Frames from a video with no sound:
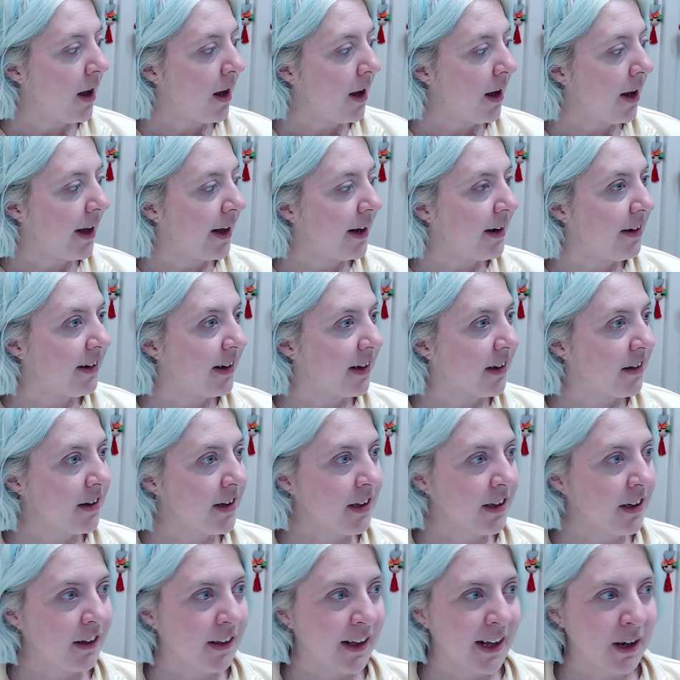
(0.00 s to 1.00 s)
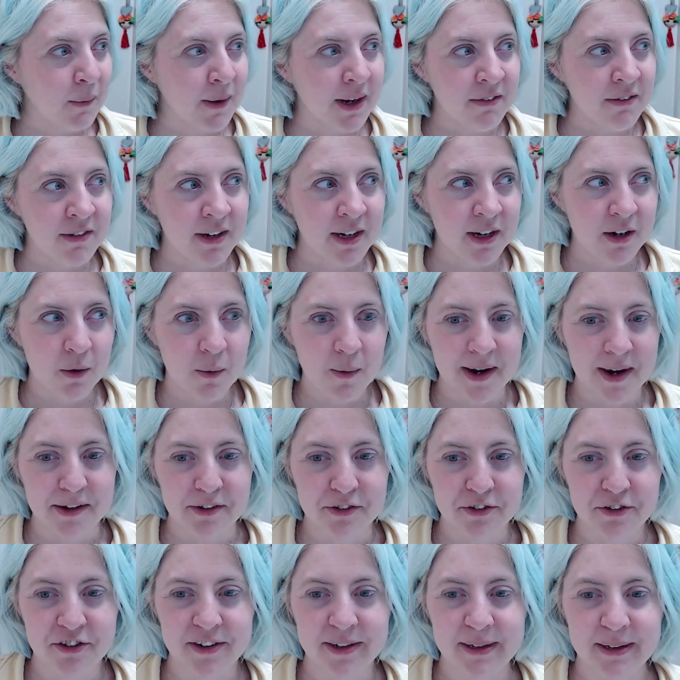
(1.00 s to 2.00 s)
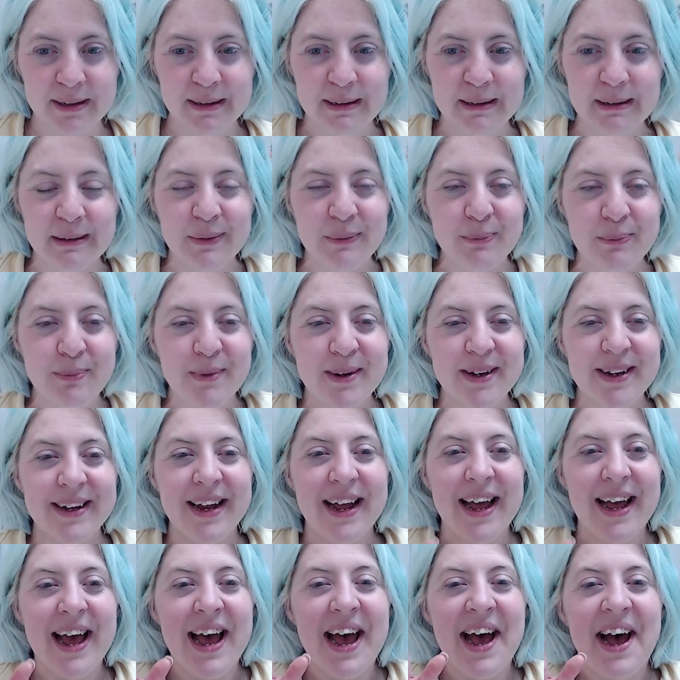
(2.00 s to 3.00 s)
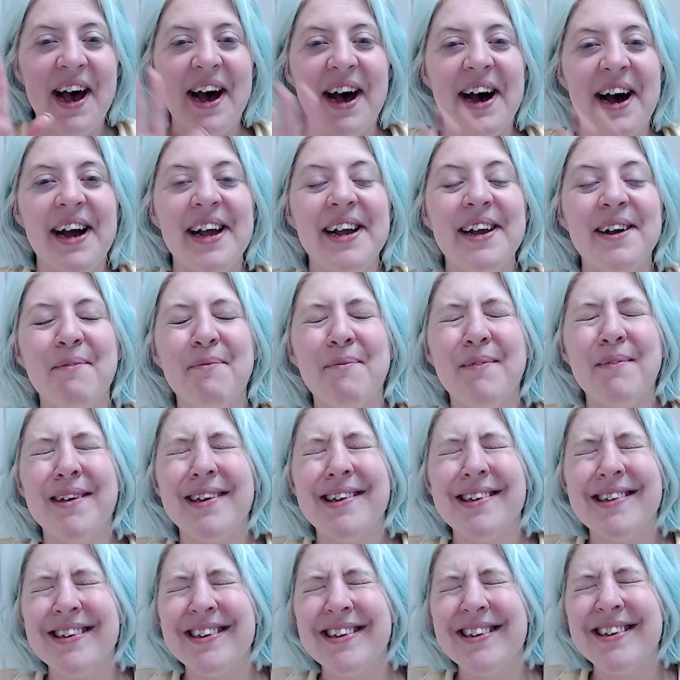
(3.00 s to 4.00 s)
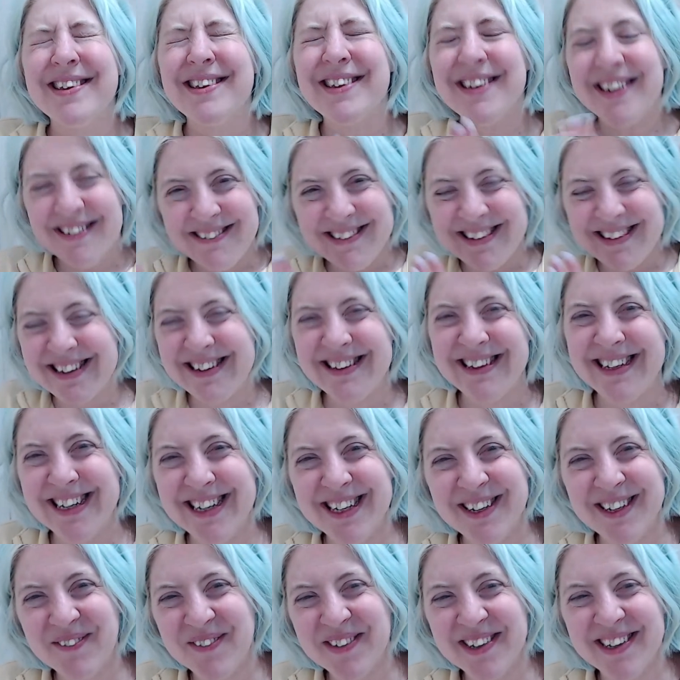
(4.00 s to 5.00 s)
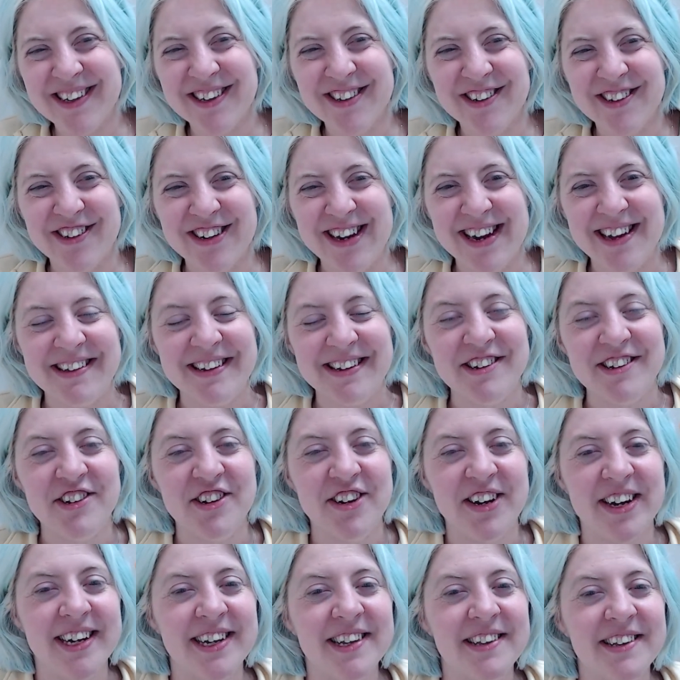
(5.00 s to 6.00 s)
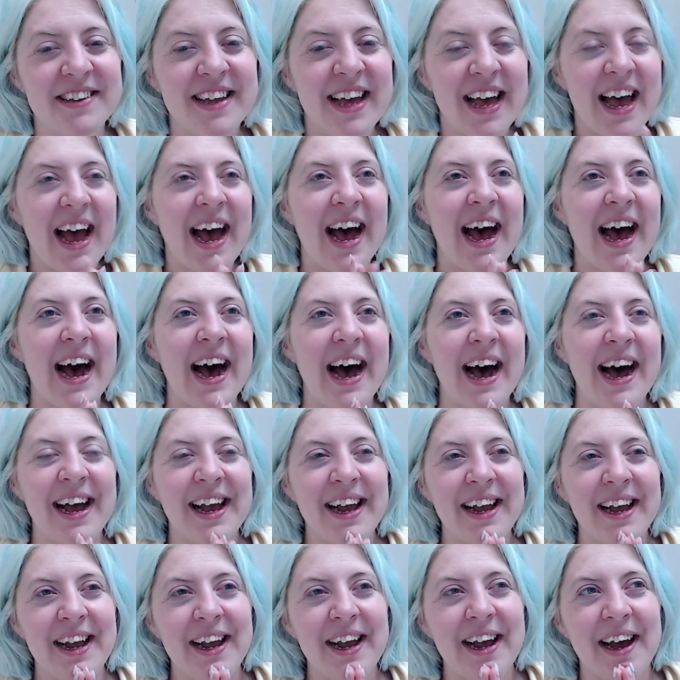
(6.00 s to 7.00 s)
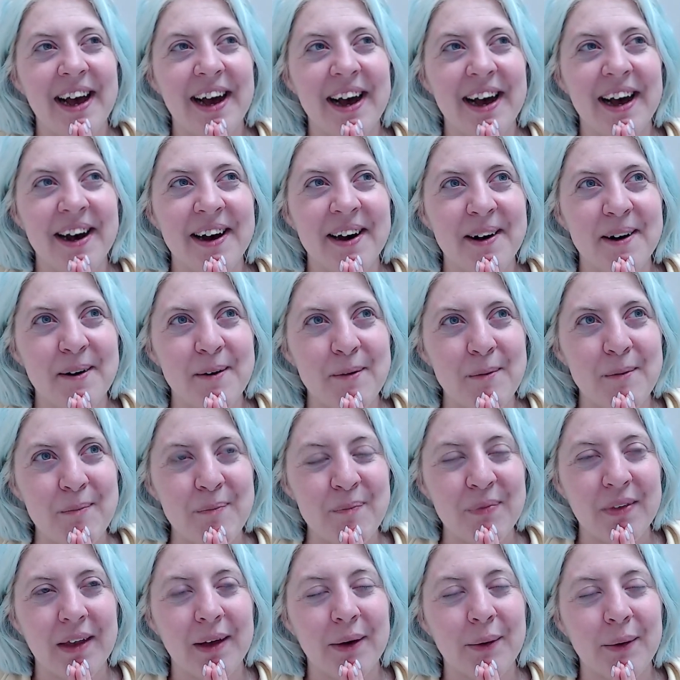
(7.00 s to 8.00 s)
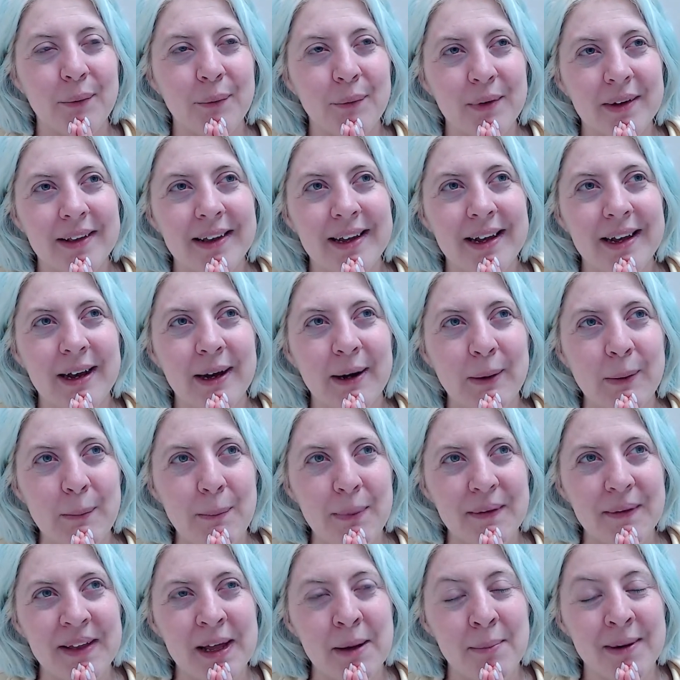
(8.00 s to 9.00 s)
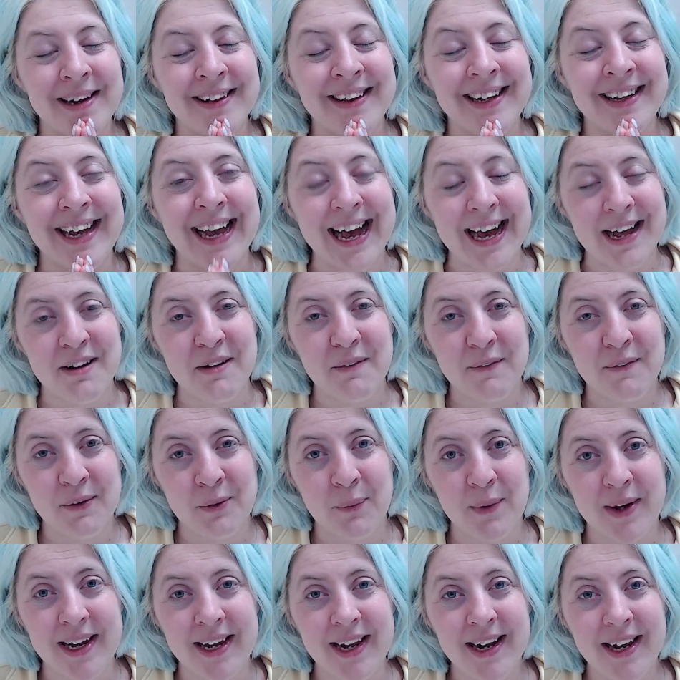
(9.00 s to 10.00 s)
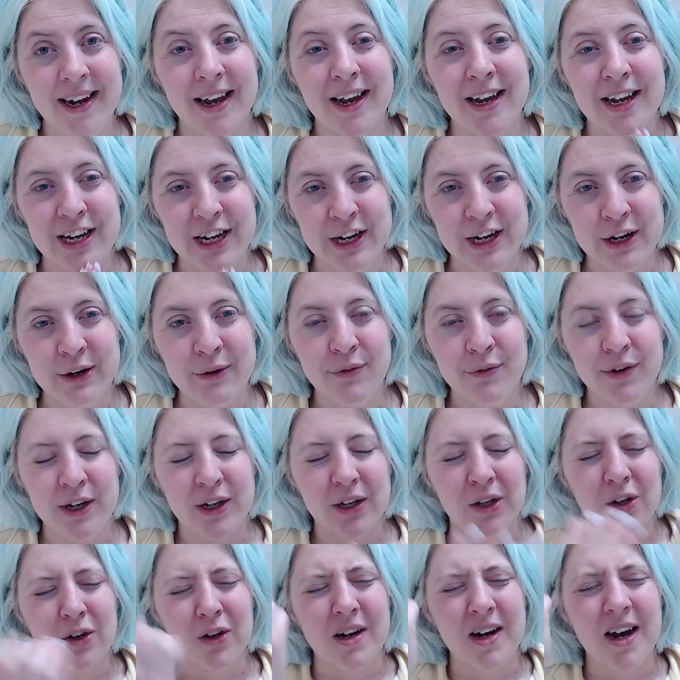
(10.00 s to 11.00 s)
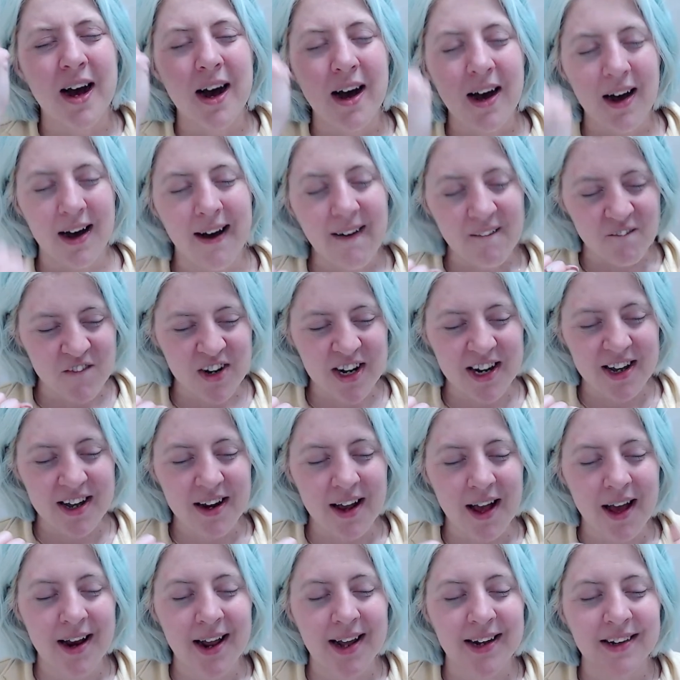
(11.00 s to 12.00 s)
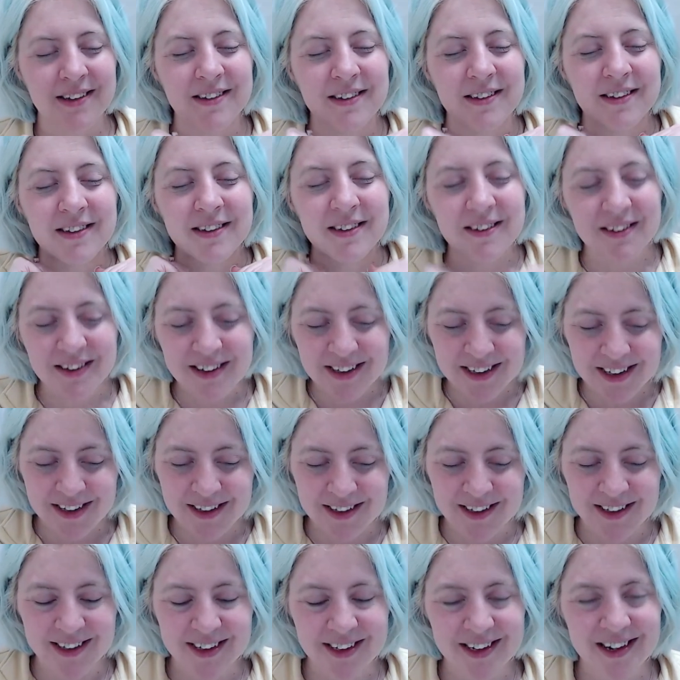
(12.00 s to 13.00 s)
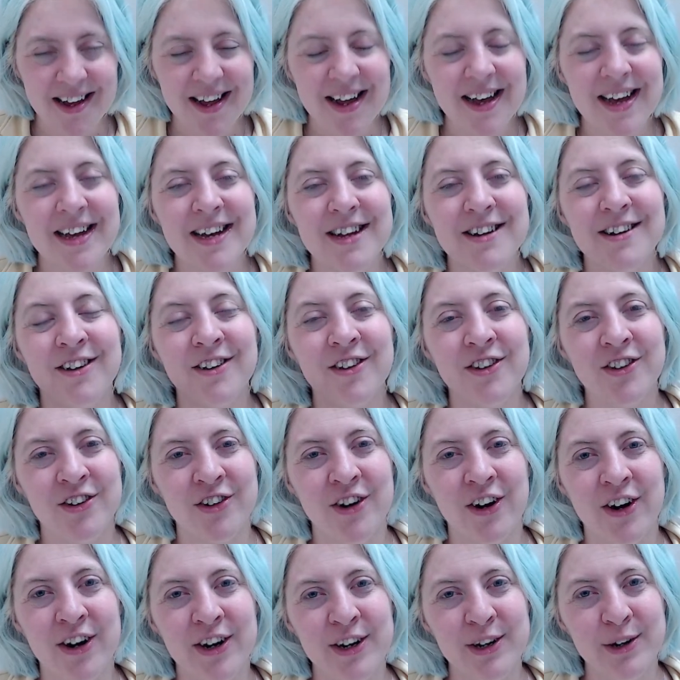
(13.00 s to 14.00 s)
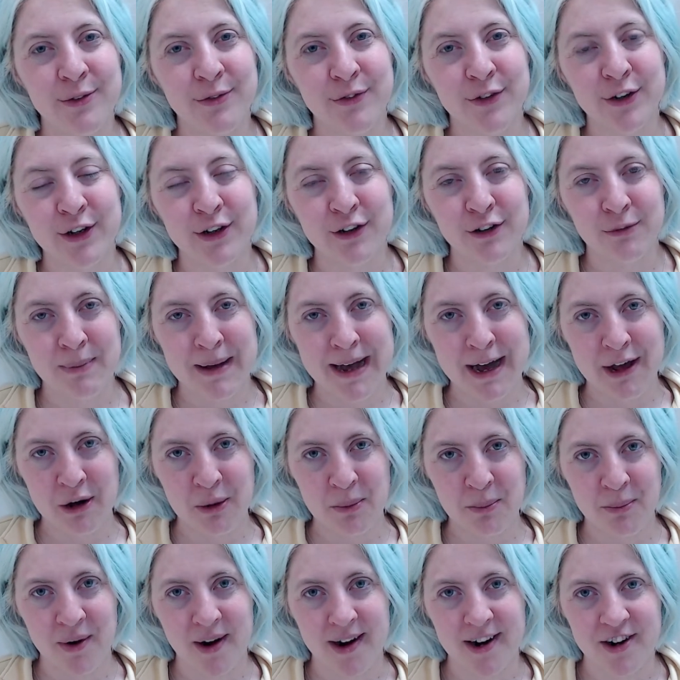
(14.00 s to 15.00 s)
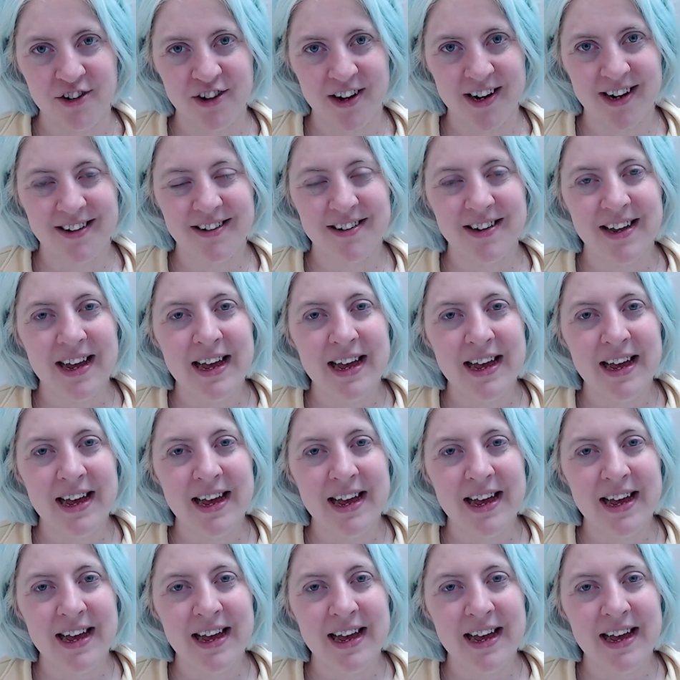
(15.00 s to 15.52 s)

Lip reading: It doesn't look like we have any questions, but I am so excited for this challenge, you guys. I really hope that by the end of the week, you feel confident and excited to start your first pattern project,